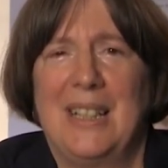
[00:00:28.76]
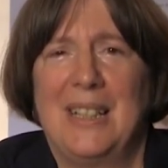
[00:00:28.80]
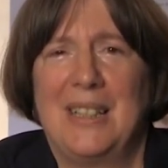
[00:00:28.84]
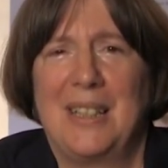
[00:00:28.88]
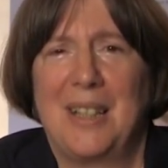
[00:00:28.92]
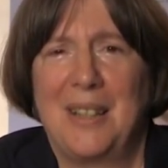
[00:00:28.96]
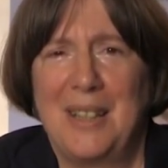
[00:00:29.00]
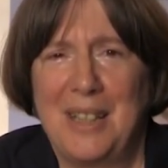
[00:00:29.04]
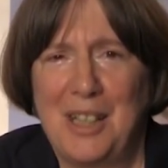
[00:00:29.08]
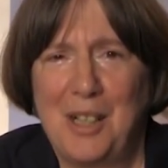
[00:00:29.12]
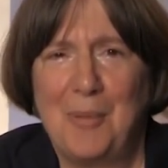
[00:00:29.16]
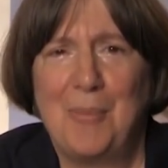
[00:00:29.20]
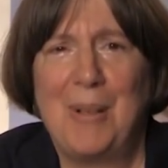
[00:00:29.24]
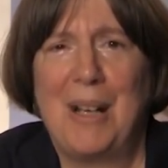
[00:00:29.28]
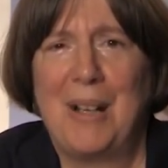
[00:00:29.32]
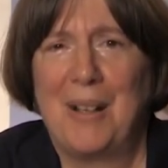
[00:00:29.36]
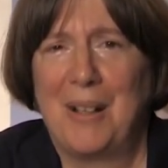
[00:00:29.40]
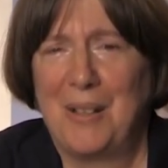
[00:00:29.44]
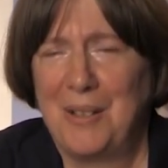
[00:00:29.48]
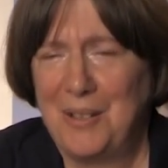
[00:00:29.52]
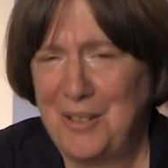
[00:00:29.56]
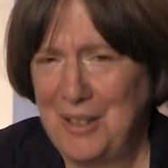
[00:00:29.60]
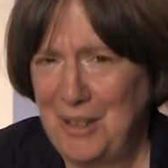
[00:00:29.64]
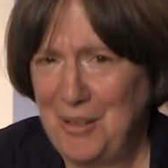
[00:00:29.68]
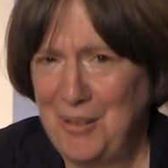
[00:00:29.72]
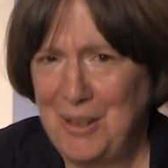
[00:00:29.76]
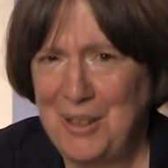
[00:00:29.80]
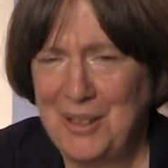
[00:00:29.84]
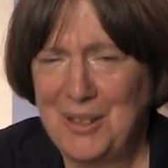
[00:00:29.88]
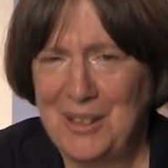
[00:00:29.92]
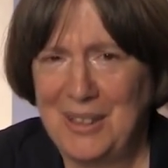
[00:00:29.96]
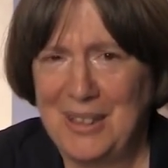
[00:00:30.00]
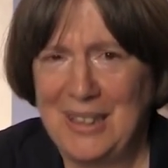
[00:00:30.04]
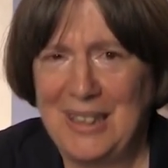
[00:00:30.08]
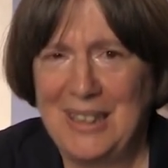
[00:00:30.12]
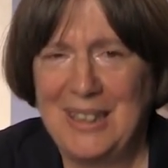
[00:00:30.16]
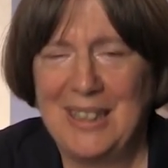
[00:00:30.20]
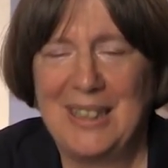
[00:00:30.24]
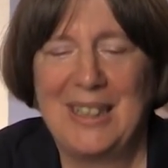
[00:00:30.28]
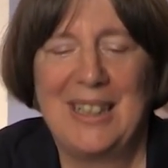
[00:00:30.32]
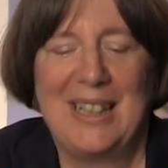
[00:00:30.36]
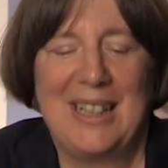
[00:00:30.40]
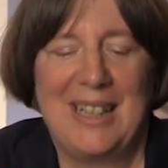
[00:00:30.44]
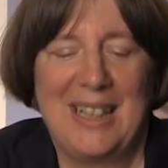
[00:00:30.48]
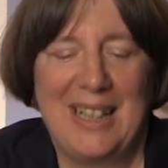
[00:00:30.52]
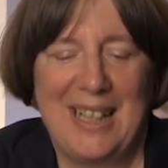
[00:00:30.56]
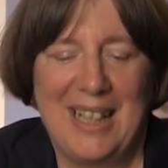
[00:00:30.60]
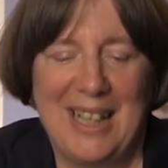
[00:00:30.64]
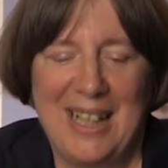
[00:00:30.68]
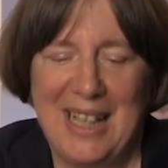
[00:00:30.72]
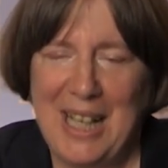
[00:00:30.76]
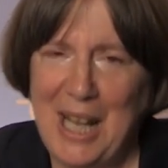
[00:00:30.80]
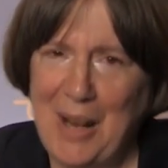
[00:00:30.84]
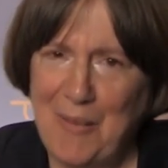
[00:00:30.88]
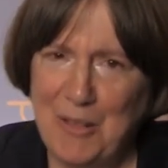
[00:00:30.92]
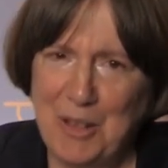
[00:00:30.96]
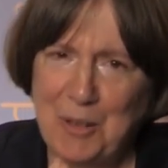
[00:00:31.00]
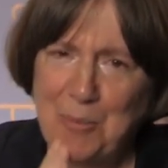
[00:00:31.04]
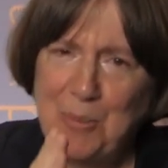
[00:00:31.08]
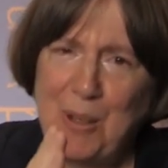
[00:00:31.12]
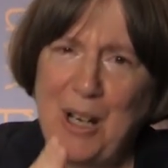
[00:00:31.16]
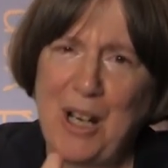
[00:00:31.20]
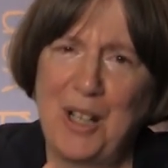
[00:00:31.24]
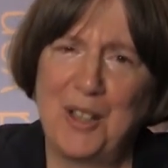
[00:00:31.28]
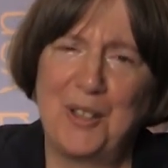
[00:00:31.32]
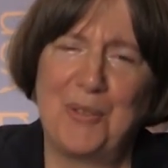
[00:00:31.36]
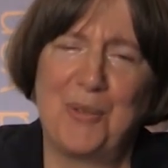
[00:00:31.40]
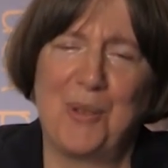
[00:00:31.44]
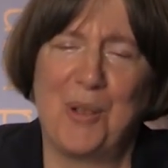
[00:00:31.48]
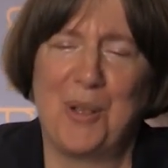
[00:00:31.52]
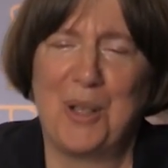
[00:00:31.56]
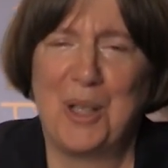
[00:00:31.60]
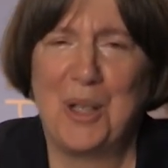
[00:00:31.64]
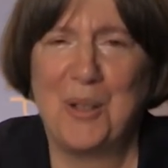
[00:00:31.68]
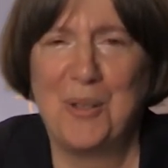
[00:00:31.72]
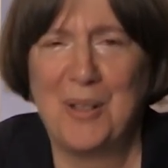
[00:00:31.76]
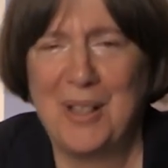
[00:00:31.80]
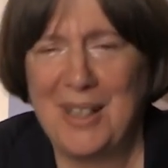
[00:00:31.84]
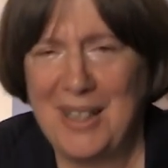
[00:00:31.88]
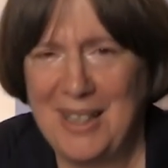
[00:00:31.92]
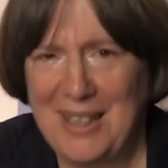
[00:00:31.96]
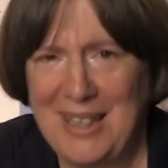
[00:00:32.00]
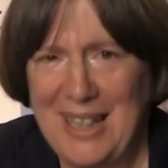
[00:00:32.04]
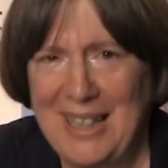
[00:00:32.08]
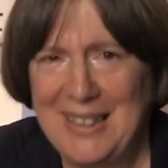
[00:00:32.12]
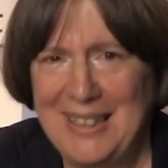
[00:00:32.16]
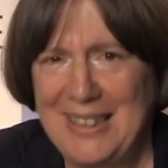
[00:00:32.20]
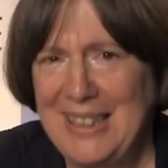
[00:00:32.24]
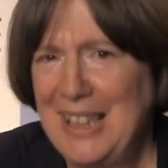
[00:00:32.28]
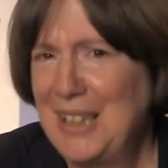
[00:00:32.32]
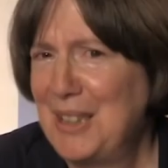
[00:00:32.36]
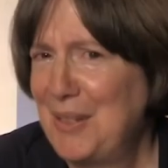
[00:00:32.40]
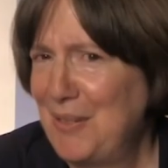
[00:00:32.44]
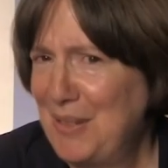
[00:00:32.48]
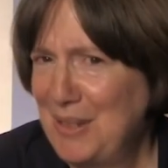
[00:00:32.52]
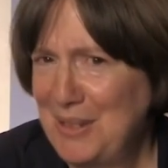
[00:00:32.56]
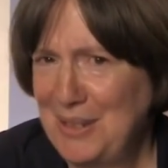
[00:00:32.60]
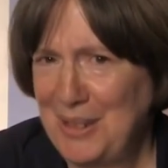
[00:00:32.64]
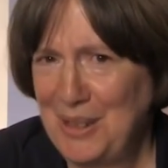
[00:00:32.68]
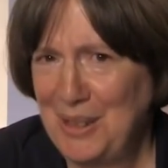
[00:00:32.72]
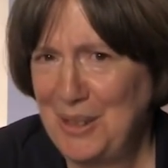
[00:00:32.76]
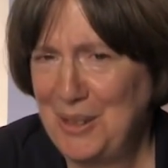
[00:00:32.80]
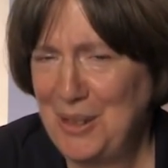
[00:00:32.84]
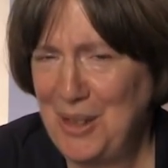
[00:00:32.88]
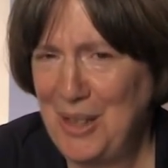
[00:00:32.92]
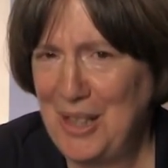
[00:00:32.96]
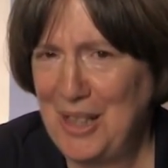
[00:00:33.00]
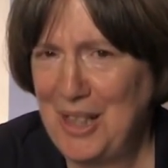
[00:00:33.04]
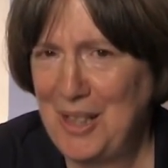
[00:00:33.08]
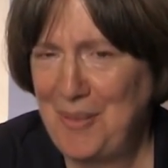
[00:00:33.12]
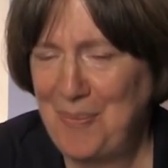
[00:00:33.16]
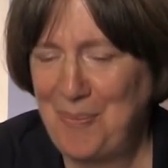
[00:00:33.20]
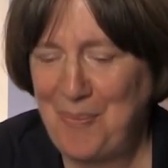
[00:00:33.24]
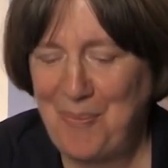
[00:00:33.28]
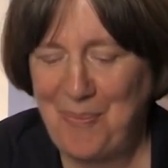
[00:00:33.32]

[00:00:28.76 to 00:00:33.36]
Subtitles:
to think about it seriously. And I have a surprise for you at the end of this little talk.